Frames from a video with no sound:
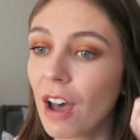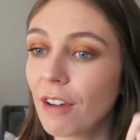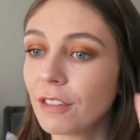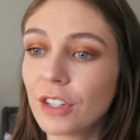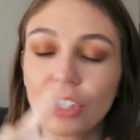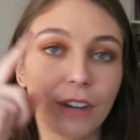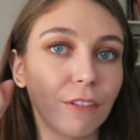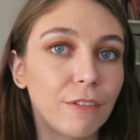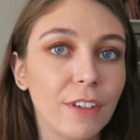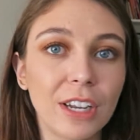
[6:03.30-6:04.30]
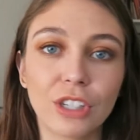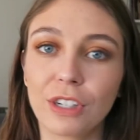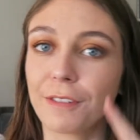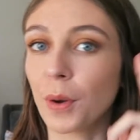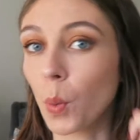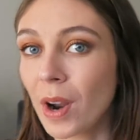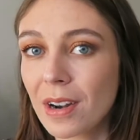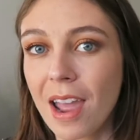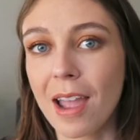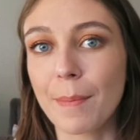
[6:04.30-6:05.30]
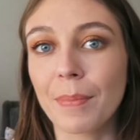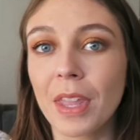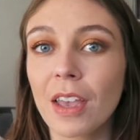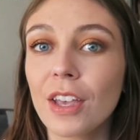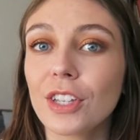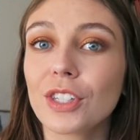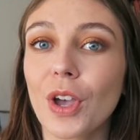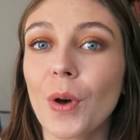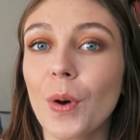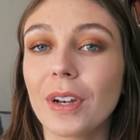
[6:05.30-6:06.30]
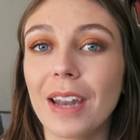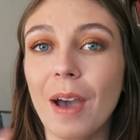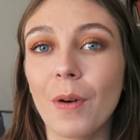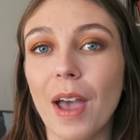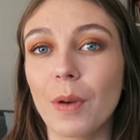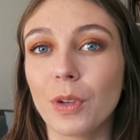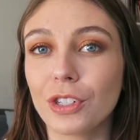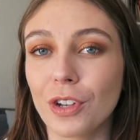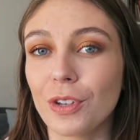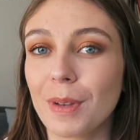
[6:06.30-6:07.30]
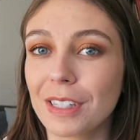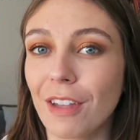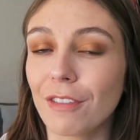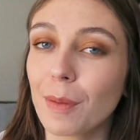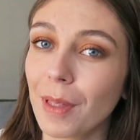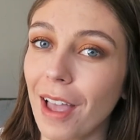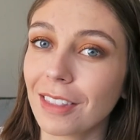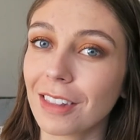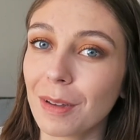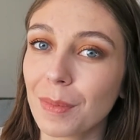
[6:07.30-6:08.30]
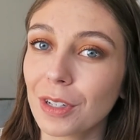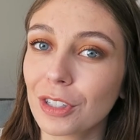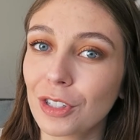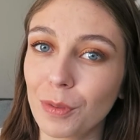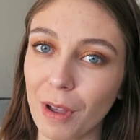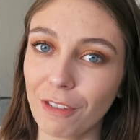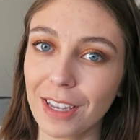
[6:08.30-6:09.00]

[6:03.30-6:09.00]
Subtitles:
coverage, different finish, different wear time. So now I will show you myself applying them to my